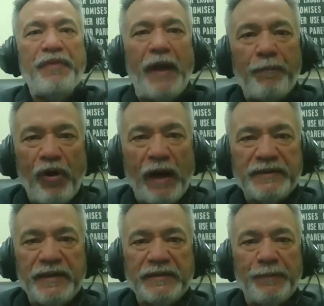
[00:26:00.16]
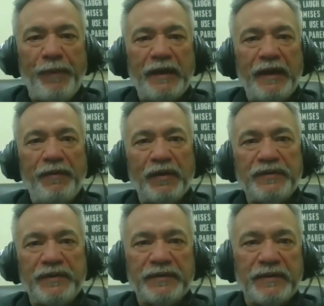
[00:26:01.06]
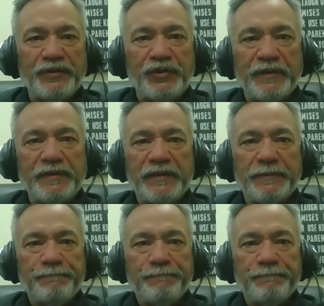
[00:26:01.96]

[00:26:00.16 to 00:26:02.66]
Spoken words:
that process of making those decisions.